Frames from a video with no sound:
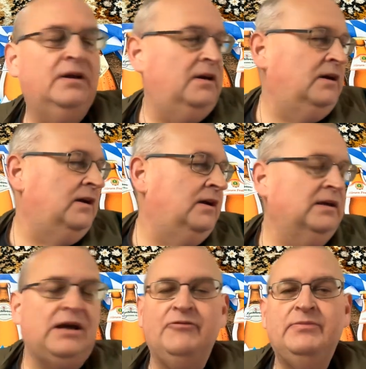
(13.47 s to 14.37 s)

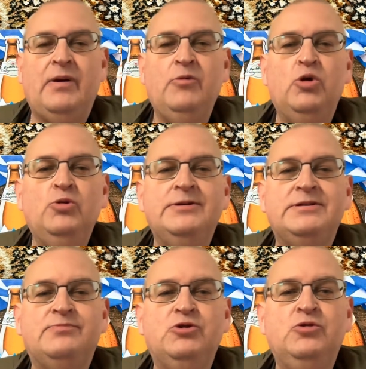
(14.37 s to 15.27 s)
I can't remember who
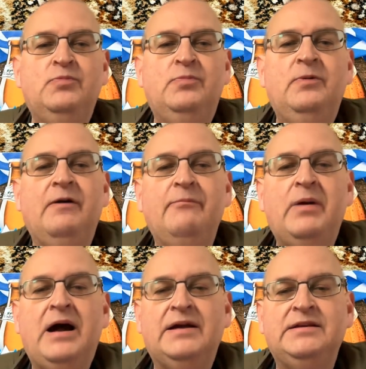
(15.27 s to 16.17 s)
it's brewed
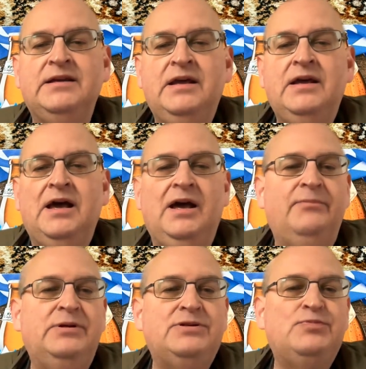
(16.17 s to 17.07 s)
by,
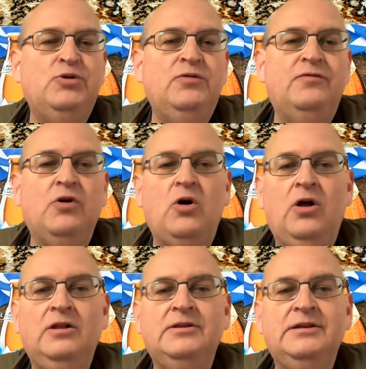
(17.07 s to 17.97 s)
but it's brewed for
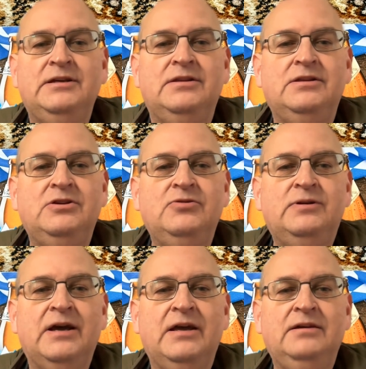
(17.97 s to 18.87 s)
Aldi in the
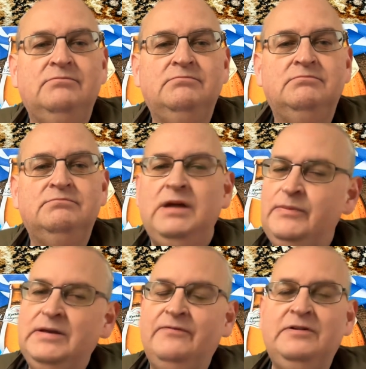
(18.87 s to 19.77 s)
UK,
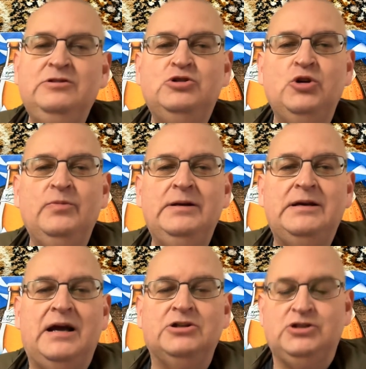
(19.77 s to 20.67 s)
maybe even in Germany
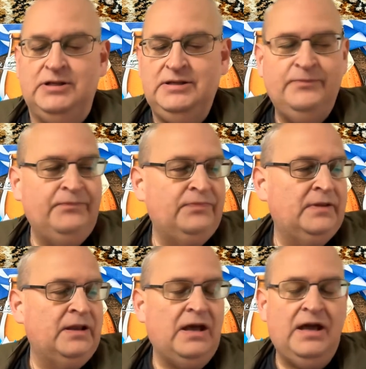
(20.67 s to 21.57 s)
actually.
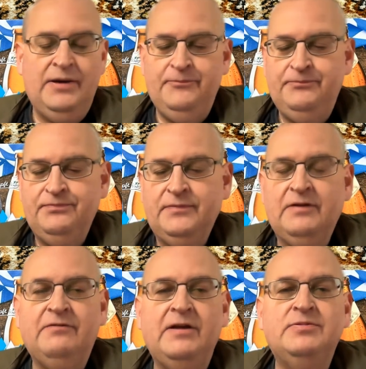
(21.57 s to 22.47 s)

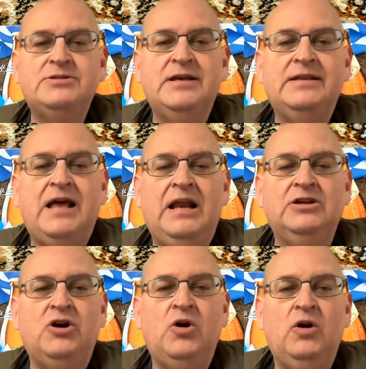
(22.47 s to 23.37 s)
5%
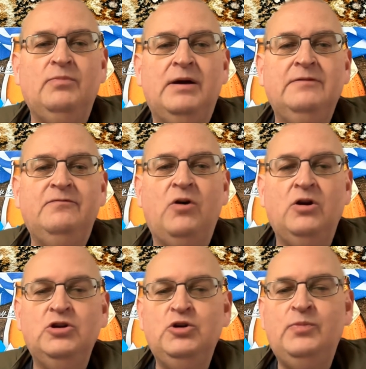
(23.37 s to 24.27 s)
alcohol by
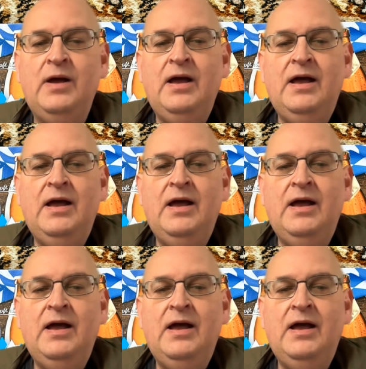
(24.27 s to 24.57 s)
volume.